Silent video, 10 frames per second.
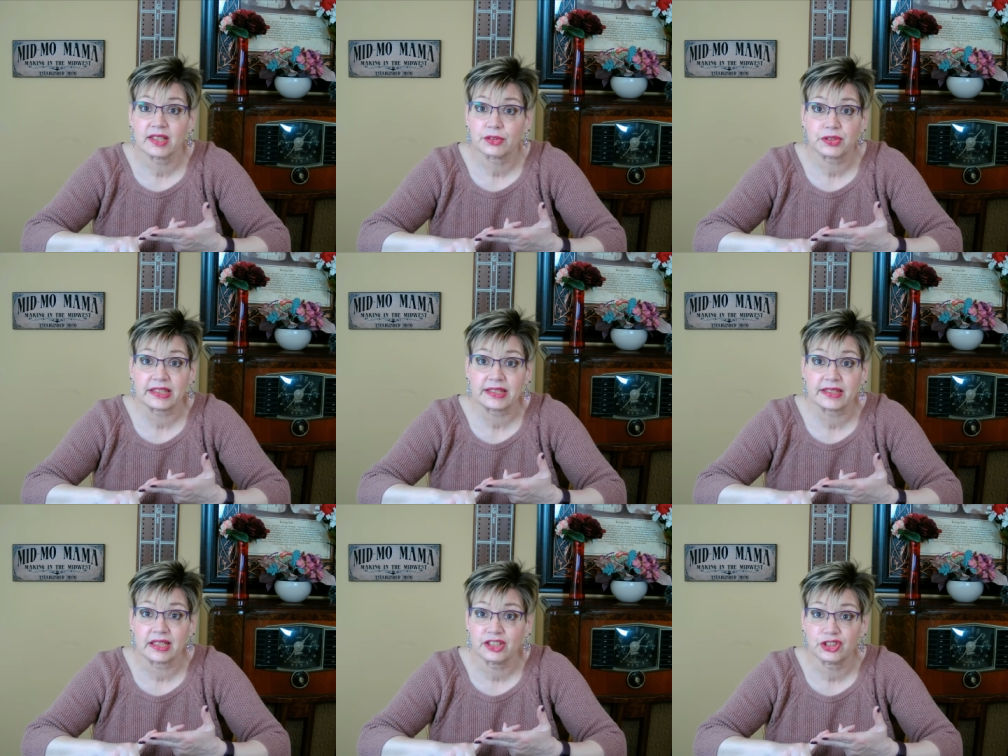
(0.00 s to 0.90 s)
treated
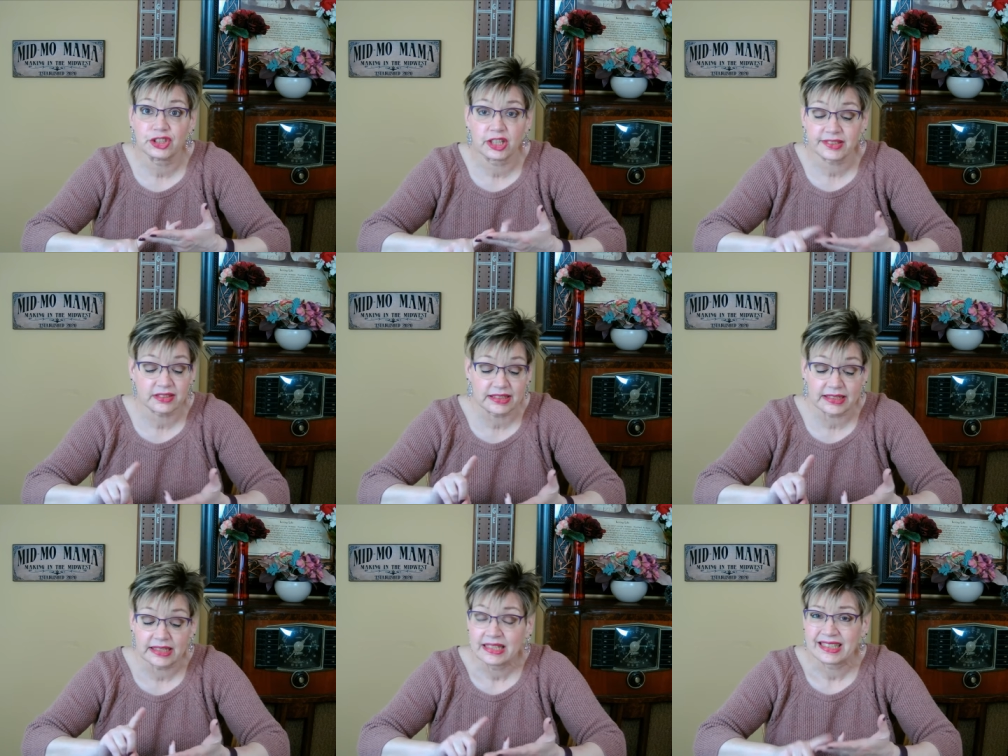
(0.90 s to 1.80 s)

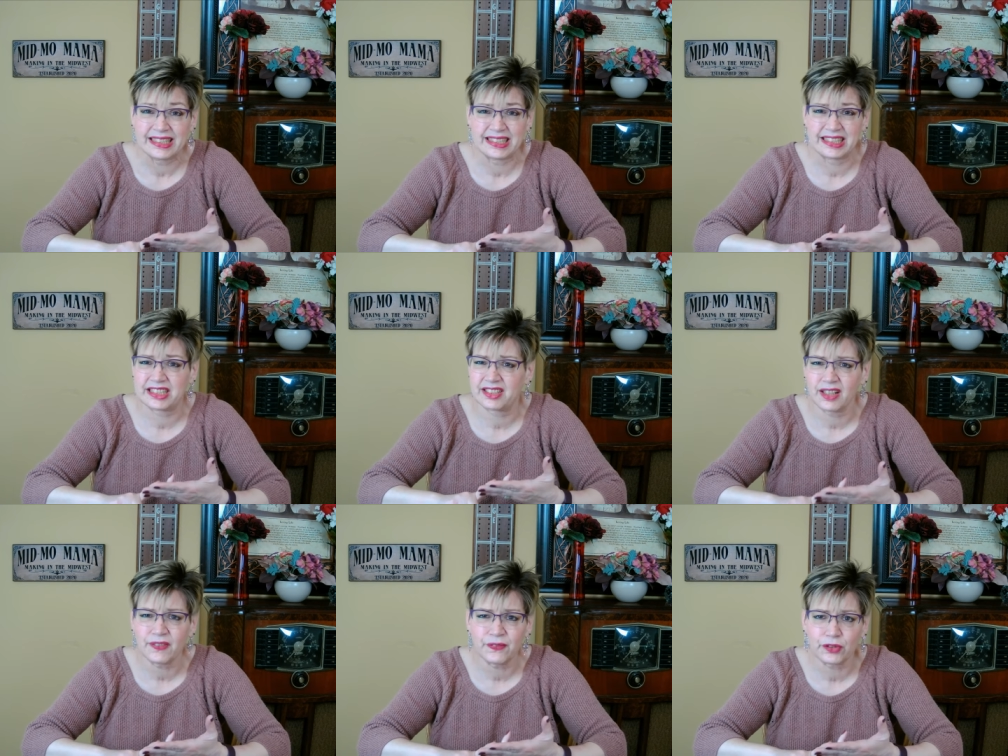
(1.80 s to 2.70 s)
unjustly. He
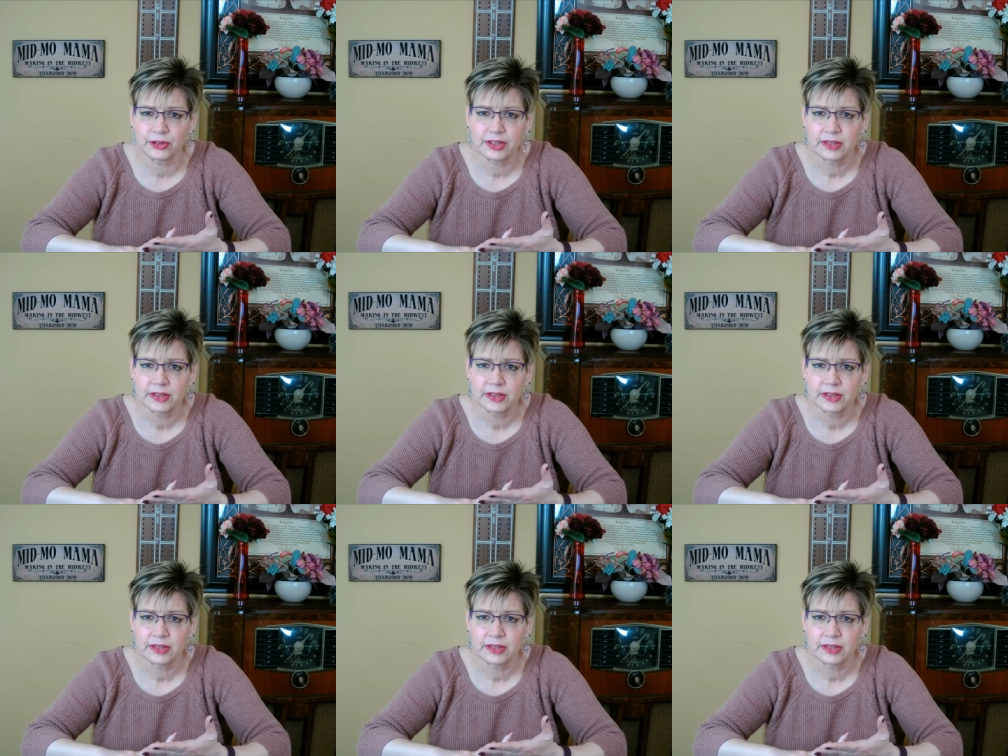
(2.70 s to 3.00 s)
suffered.